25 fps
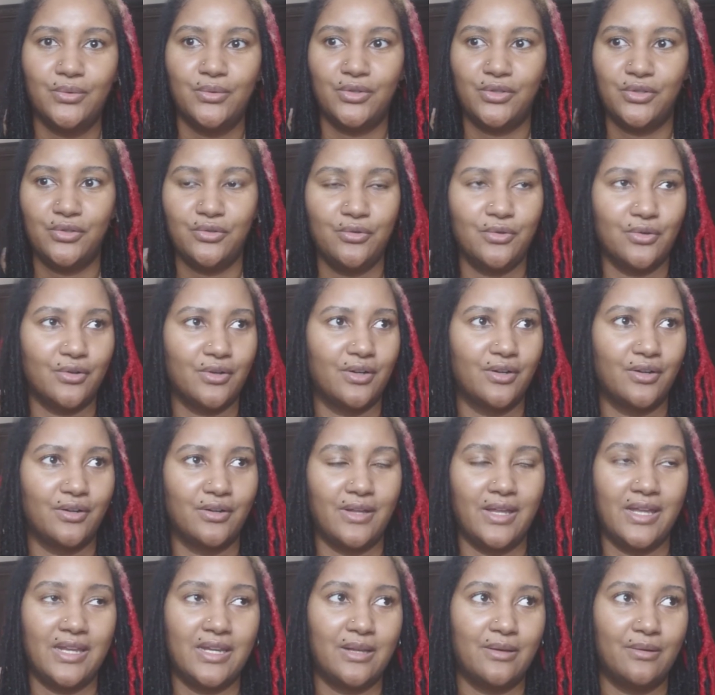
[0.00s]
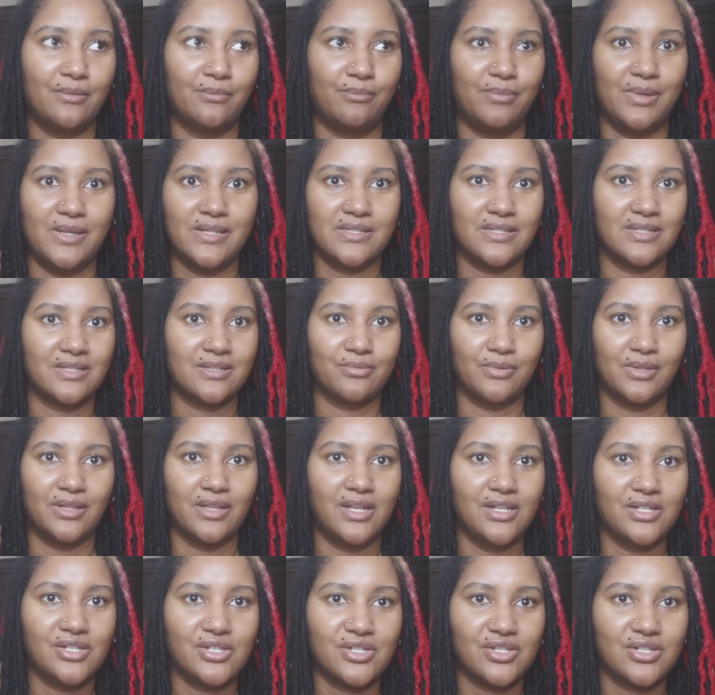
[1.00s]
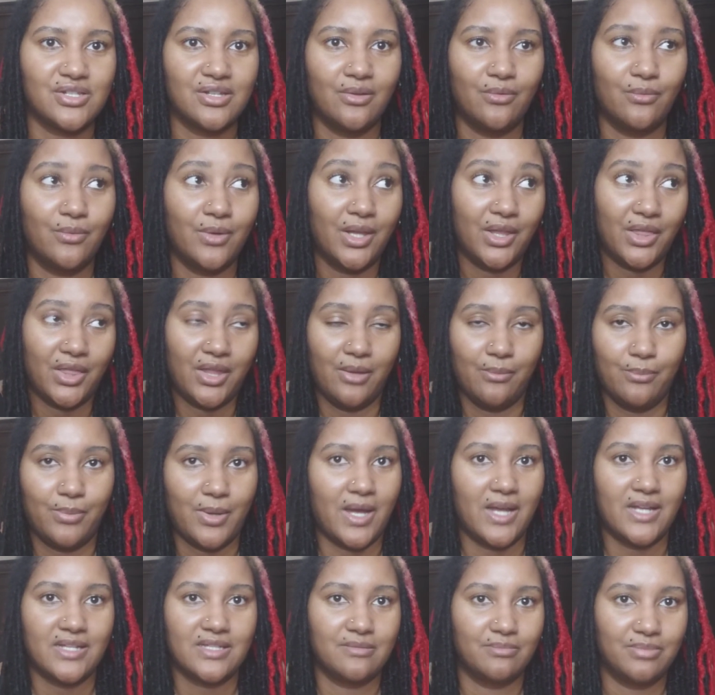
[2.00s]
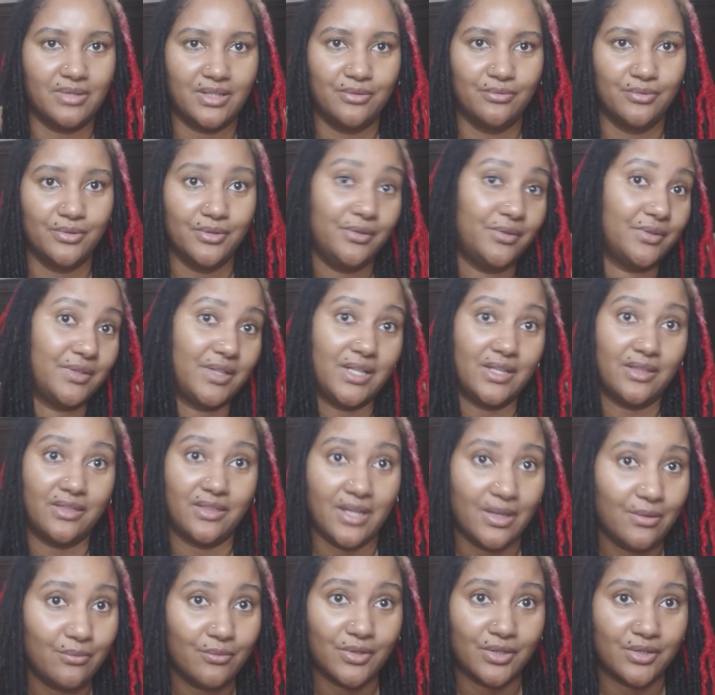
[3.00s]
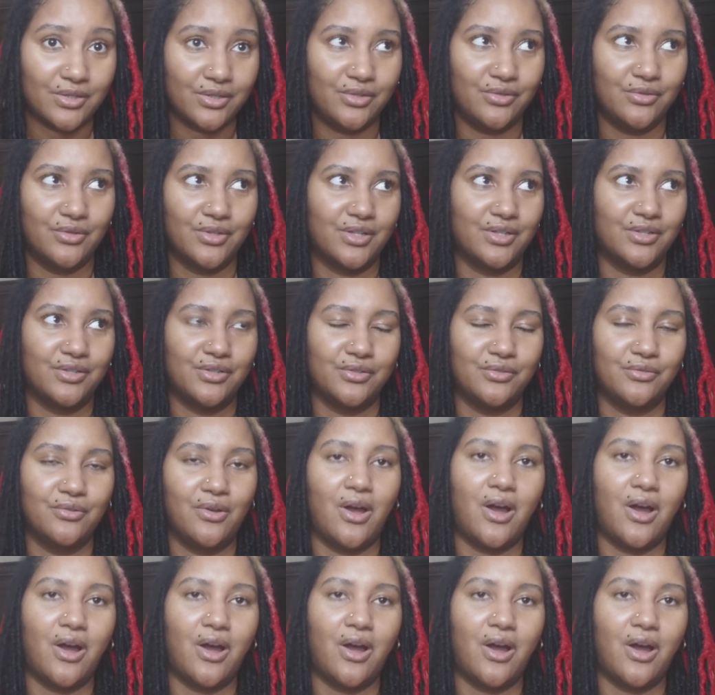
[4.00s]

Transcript: you are in a business relationship with and possibly ruin it. Then what are you going to do?